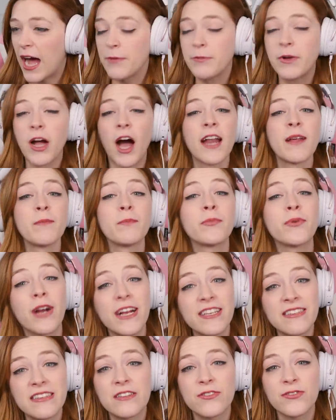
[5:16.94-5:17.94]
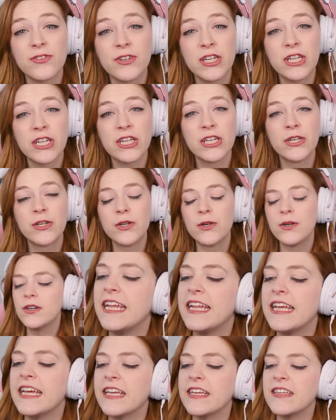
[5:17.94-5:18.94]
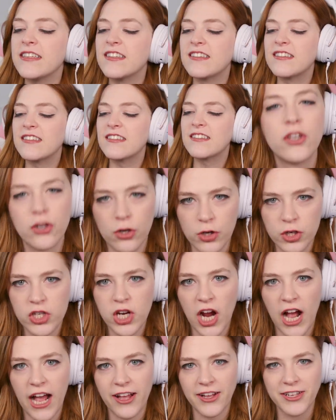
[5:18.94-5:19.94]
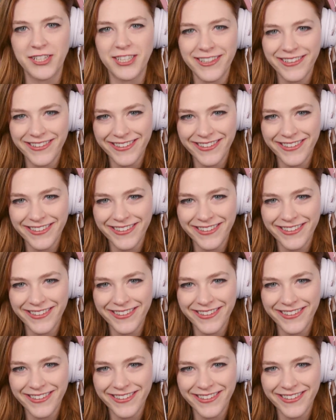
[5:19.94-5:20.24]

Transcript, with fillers: I've got a present for you. It is your child.